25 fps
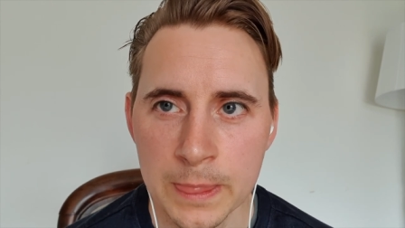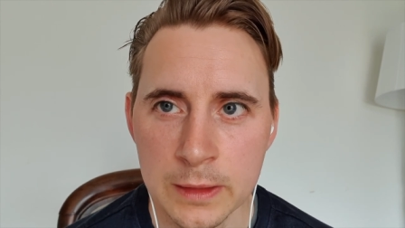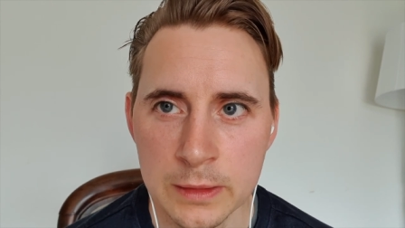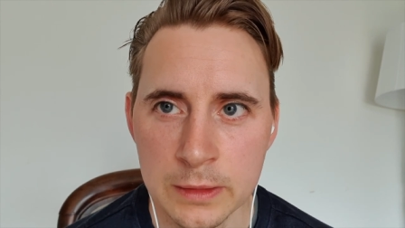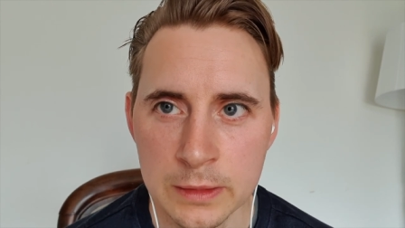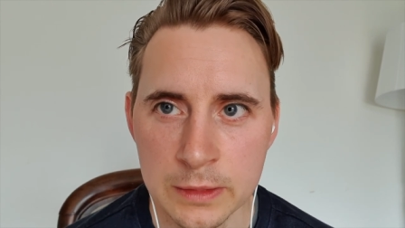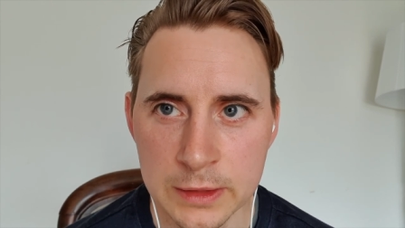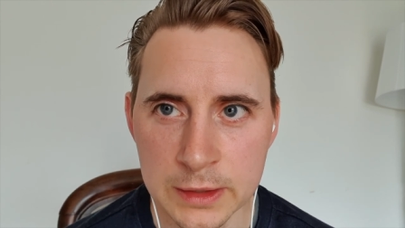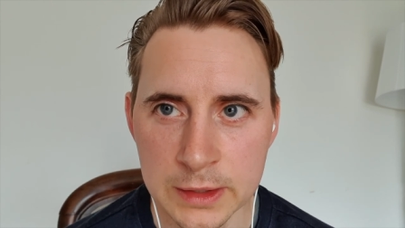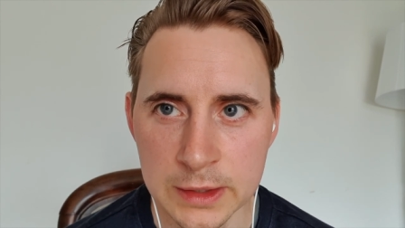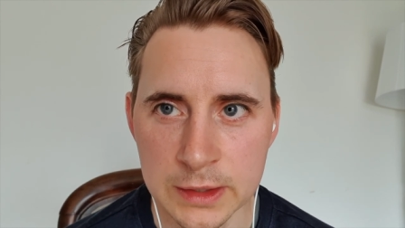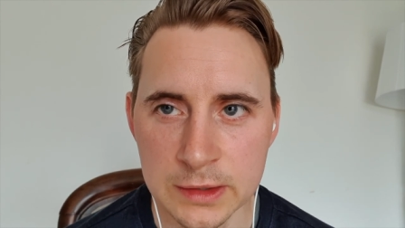
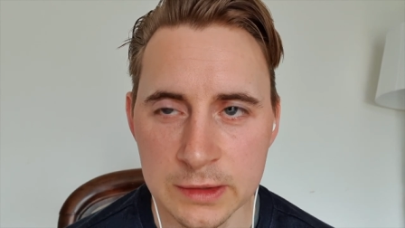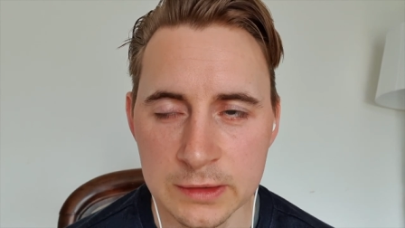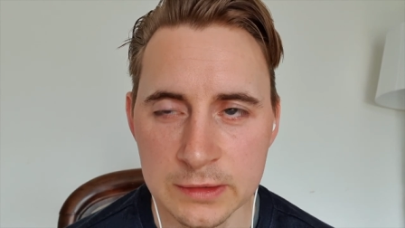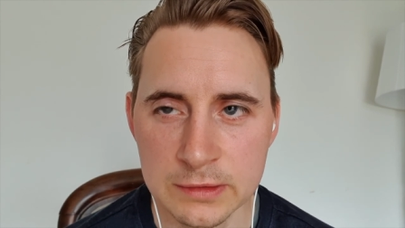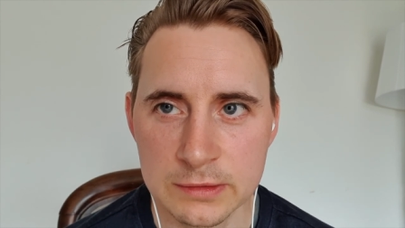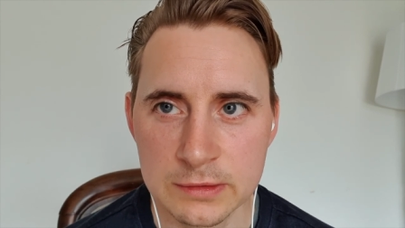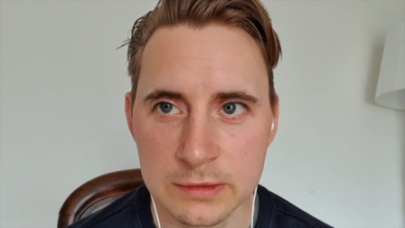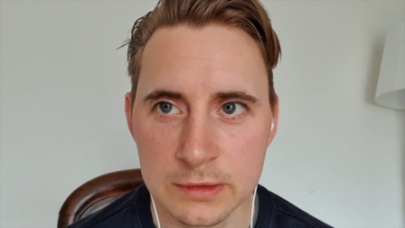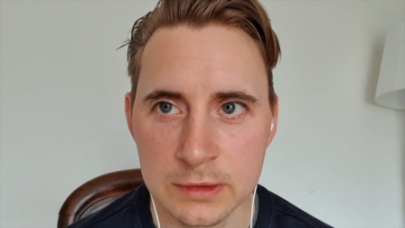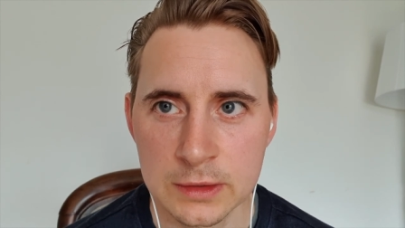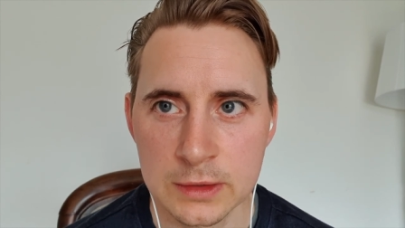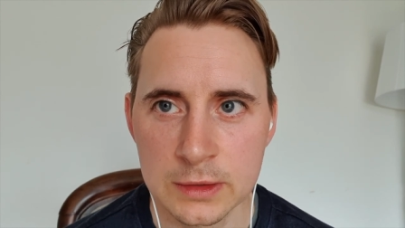
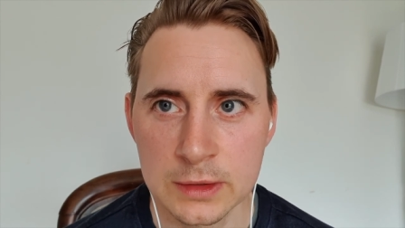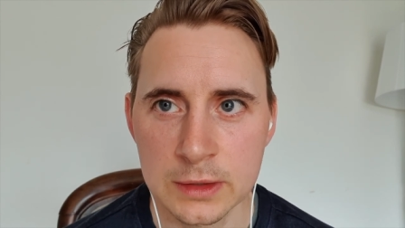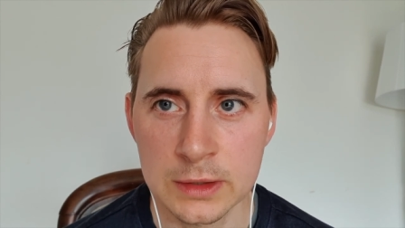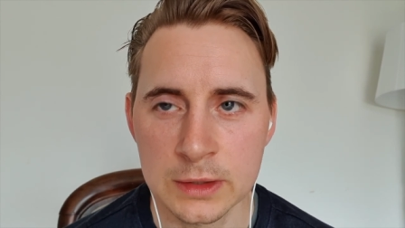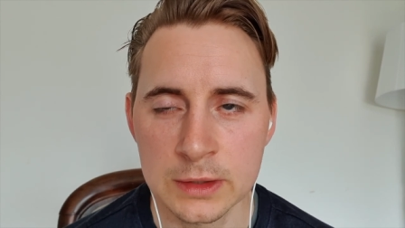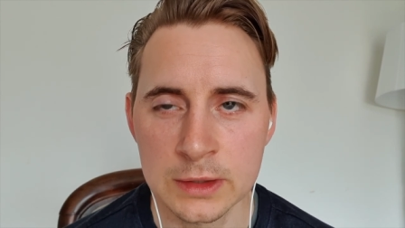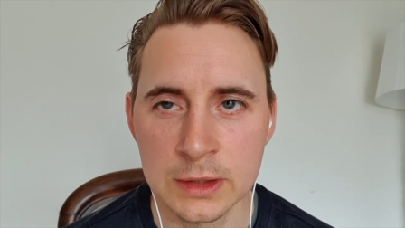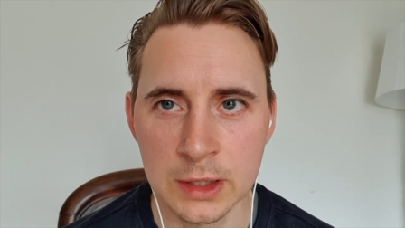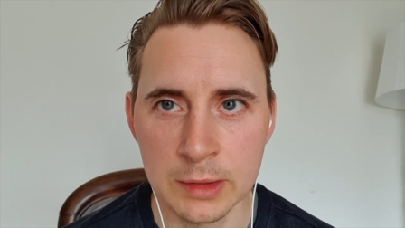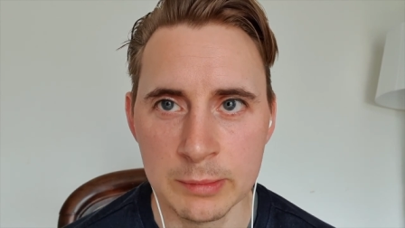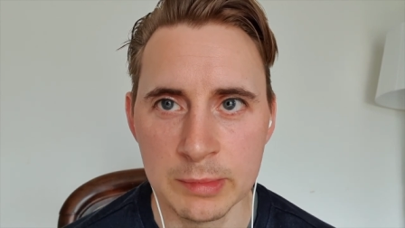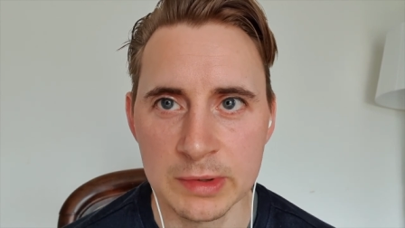these
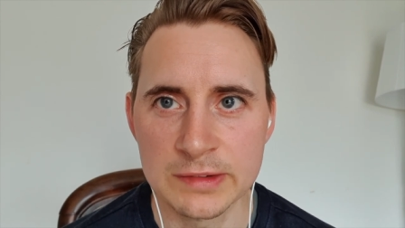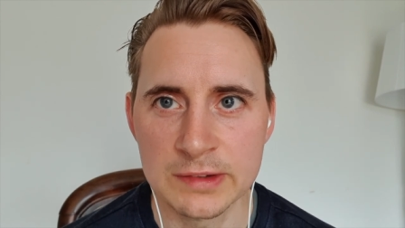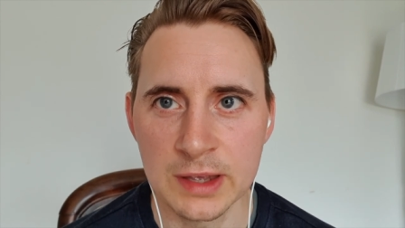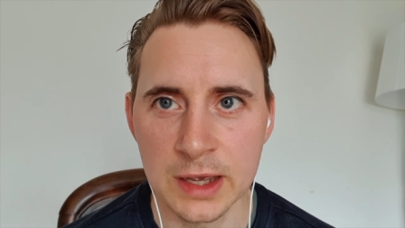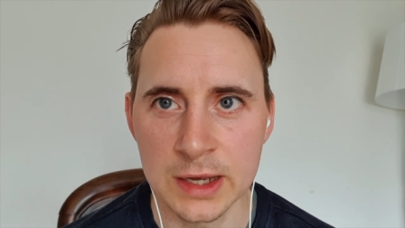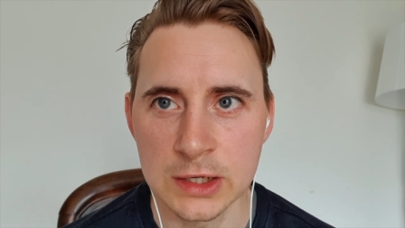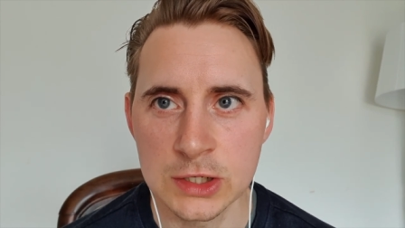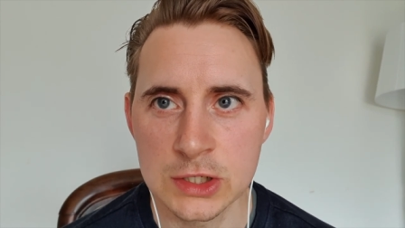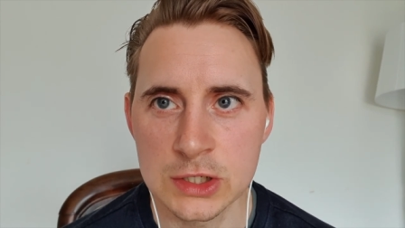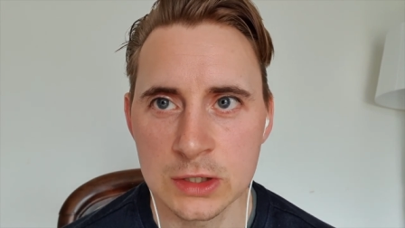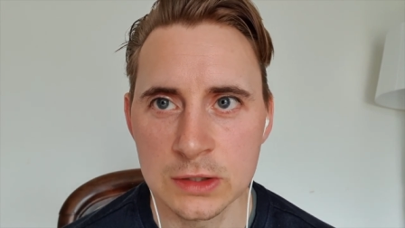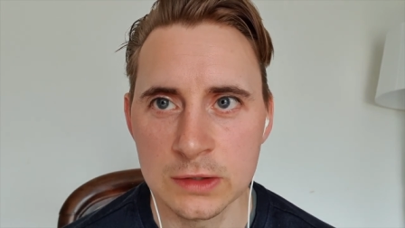
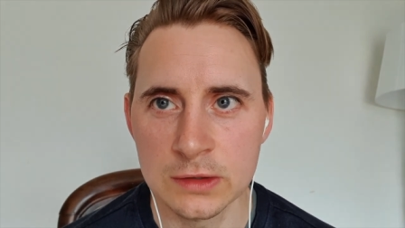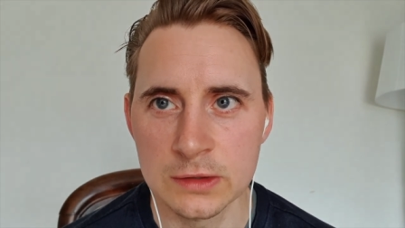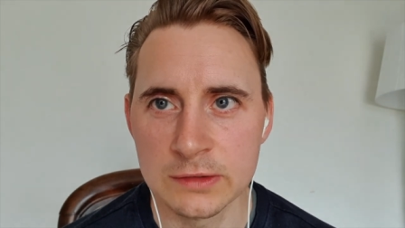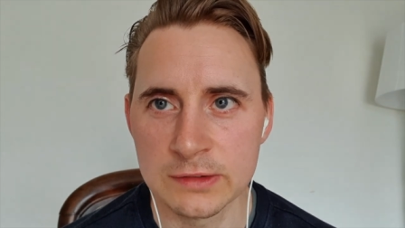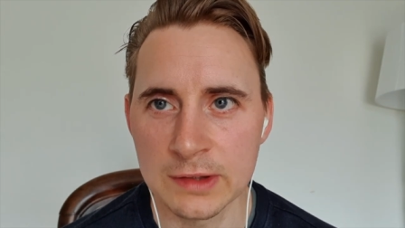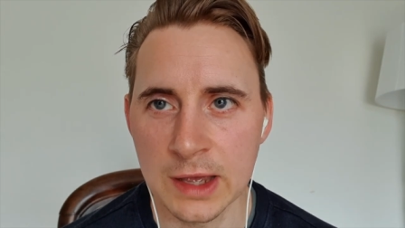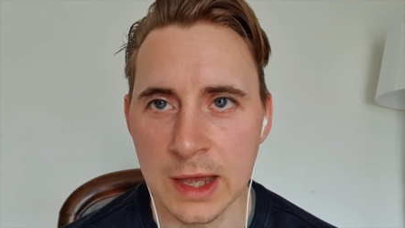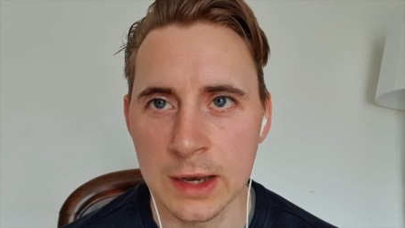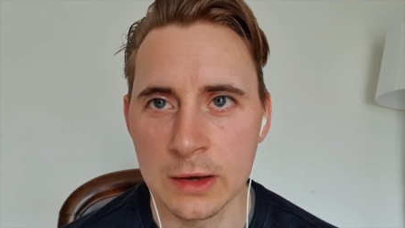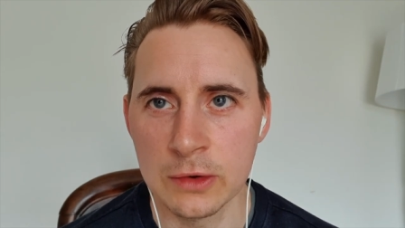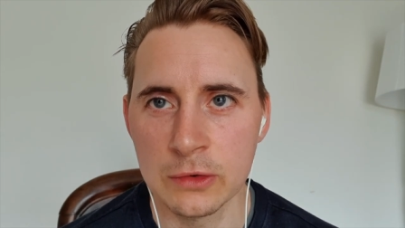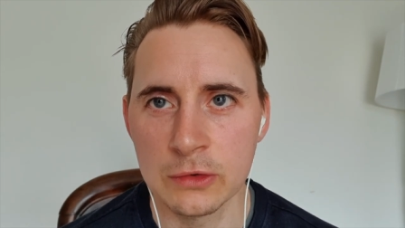limitations.
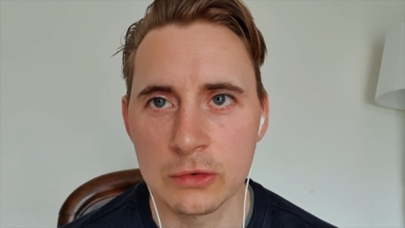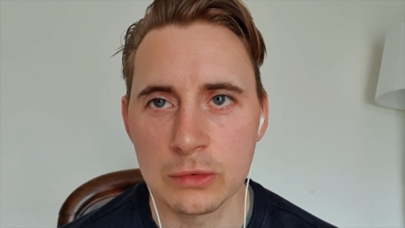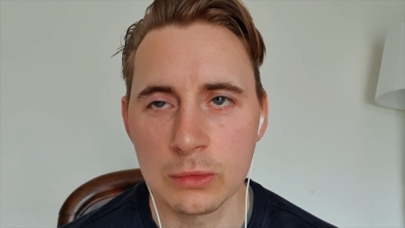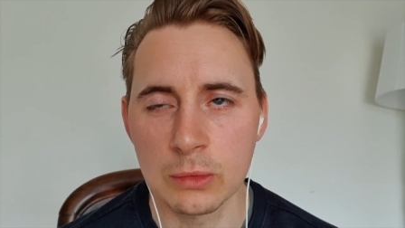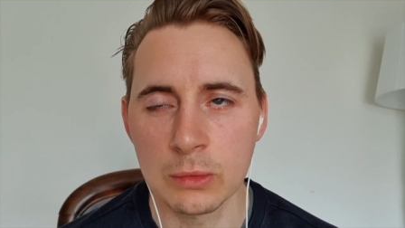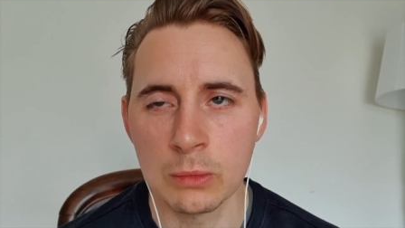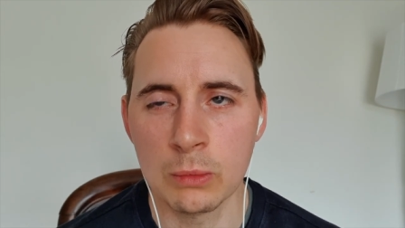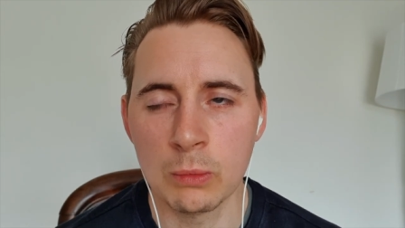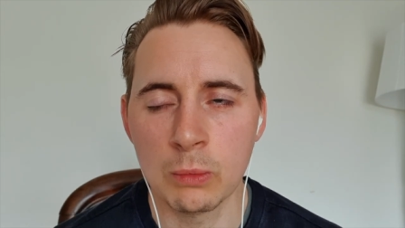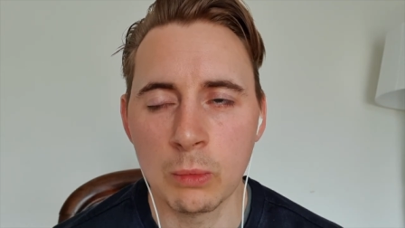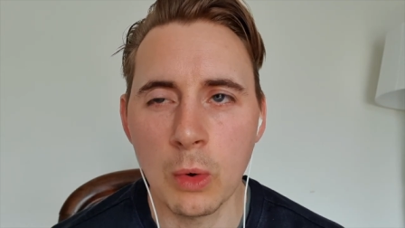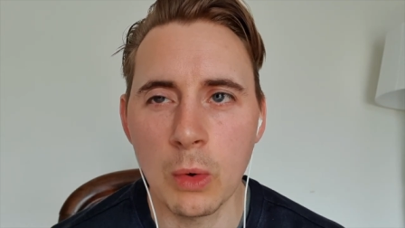And
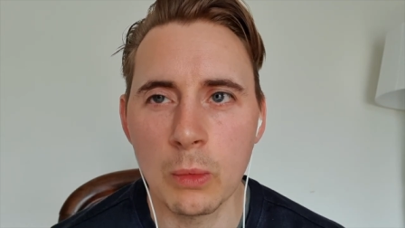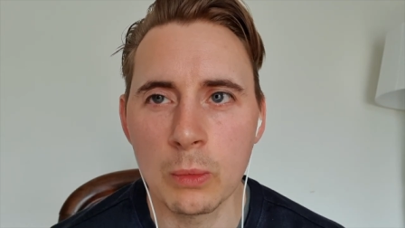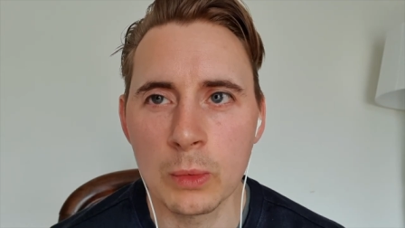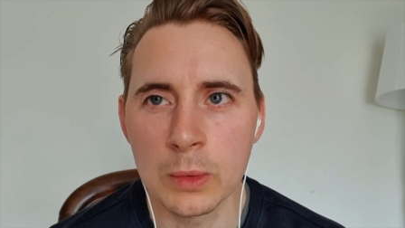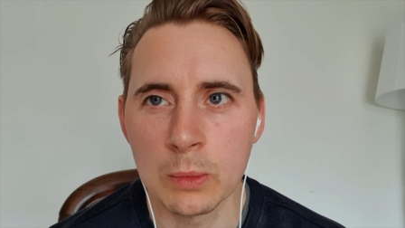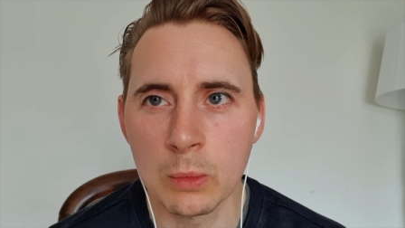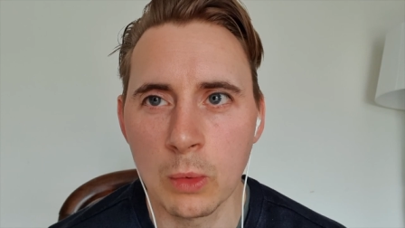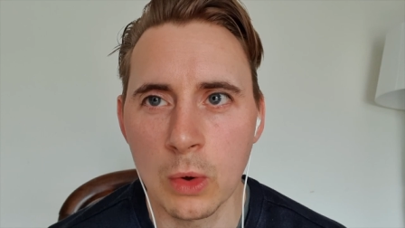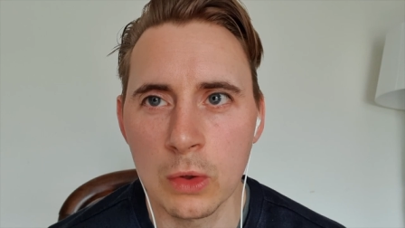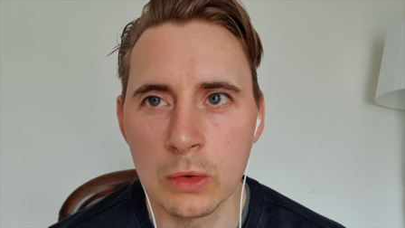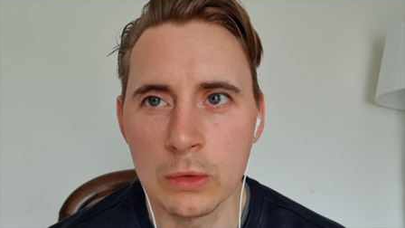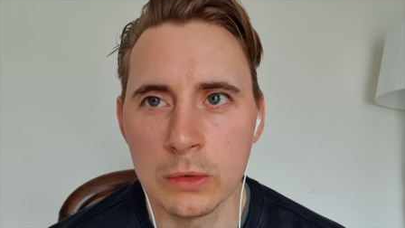what we
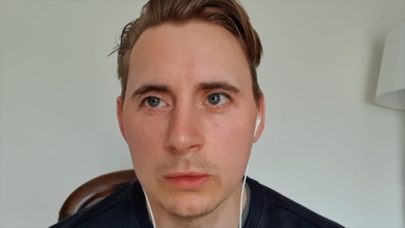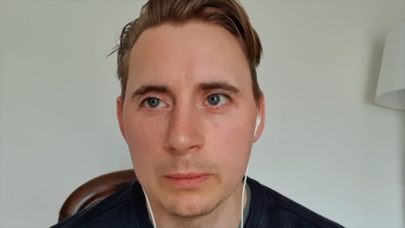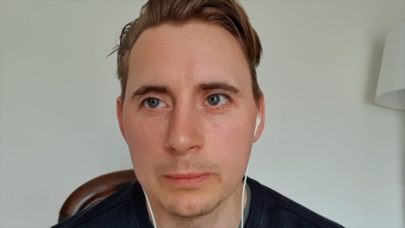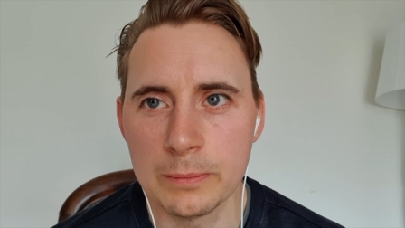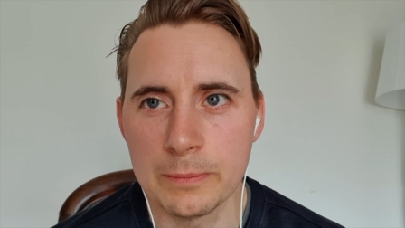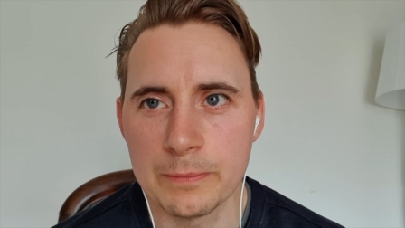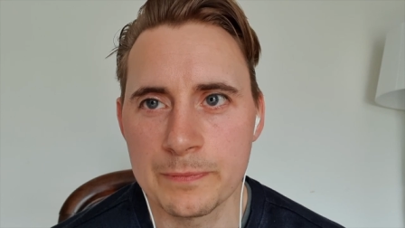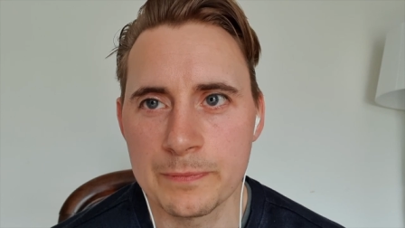want